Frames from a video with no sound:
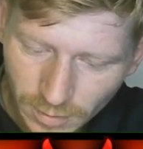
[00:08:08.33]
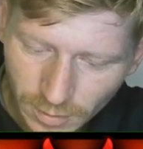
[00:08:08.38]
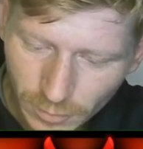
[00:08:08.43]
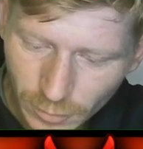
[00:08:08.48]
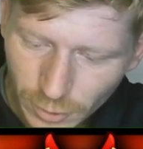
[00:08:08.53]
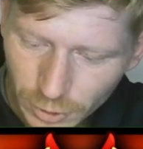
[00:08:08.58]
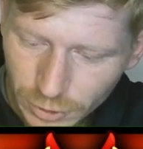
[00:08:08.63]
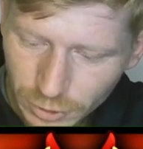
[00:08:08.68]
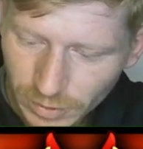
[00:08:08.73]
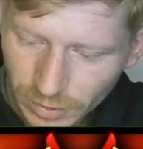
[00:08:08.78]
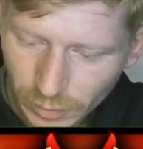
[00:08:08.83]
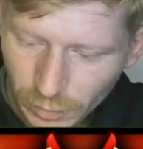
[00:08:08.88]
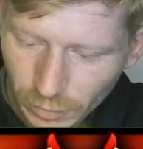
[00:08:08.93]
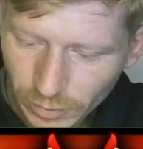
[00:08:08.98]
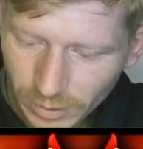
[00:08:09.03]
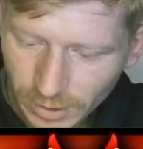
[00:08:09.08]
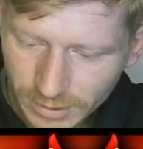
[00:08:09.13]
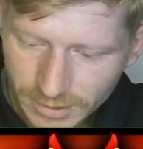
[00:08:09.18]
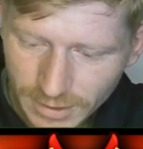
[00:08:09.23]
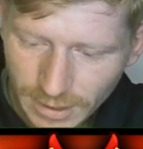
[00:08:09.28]
Mercury
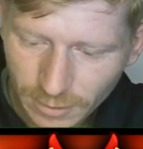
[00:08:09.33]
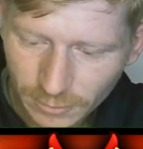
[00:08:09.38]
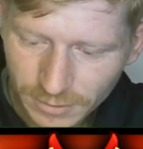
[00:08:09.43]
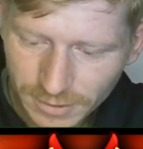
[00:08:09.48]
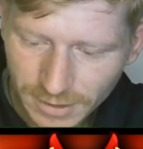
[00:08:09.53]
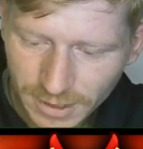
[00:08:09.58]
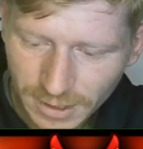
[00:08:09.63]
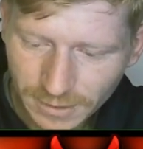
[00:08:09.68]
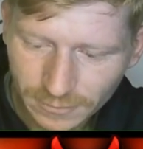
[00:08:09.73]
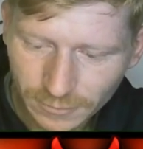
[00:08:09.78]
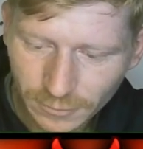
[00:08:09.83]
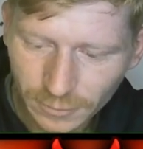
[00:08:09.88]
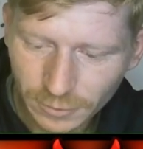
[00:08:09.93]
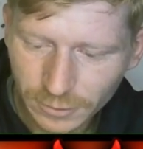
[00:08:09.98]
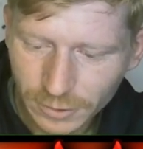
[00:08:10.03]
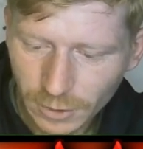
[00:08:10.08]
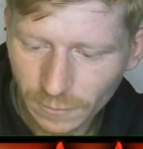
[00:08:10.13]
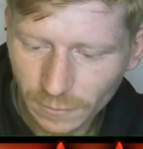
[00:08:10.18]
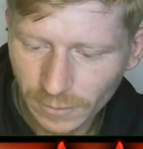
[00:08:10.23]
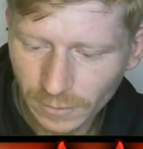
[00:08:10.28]
Boreas there was nice for
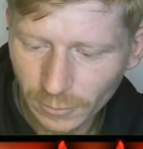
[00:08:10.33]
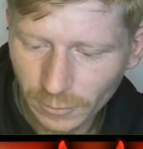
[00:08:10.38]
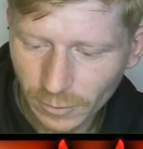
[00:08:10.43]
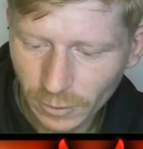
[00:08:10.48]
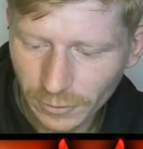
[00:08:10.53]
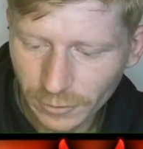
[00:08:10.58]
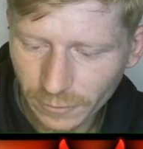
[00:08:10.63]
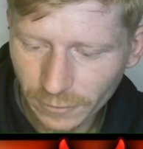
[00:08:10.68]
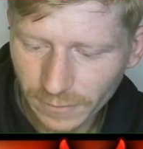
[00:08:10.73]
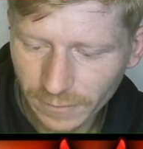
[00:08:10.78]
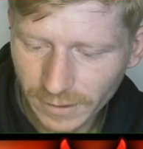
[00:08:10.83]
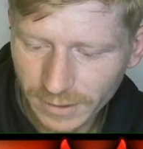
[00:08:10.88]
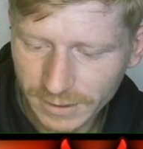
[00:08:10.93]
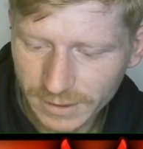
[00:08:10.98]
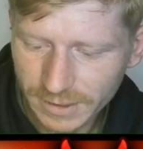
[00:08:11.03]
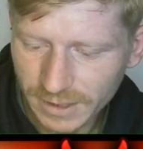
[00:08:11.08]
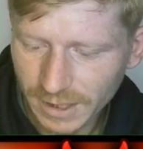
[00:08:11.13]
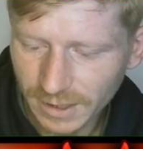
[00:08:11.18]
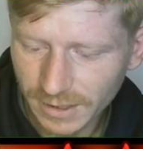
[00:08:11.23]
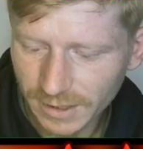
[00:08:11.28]
us. Hopefully we've got enough in it
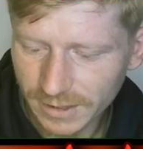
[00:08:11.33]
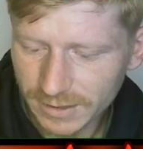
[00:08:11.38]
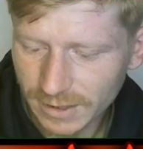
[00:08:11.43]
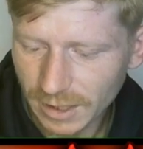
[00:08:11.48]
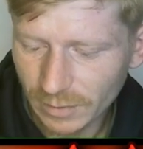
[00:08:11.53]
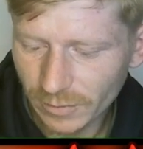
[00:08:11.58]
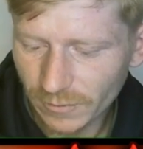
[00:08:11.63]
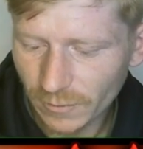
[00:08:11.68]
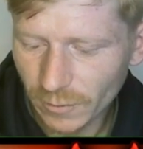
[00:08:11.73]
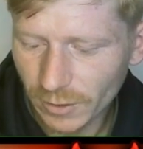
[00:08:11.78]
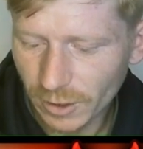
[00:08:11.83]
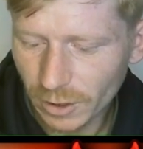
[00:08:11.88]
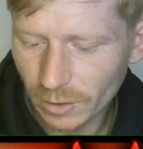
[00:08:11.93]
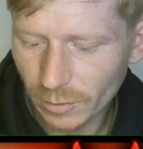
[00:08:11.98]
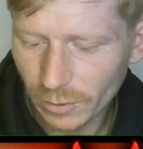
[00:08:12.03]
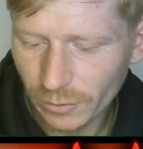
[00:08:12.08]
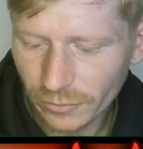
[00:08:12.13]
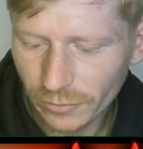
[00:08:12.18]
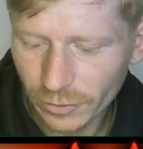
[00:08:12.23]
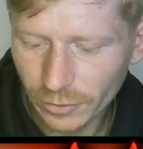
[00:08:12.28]
to take these out before they come
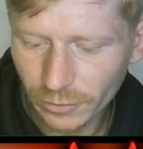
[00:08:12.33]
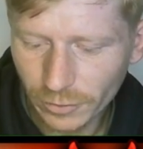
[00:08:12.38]
on through.